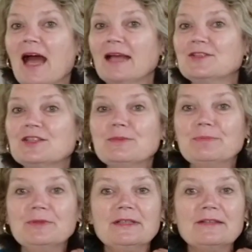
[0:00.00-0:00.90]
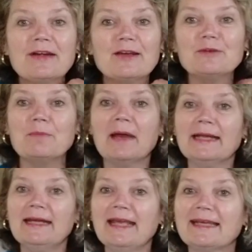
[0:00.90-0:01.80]
I just put it around my
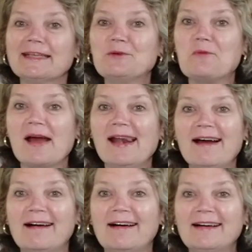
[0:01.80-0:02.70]
neck and voila,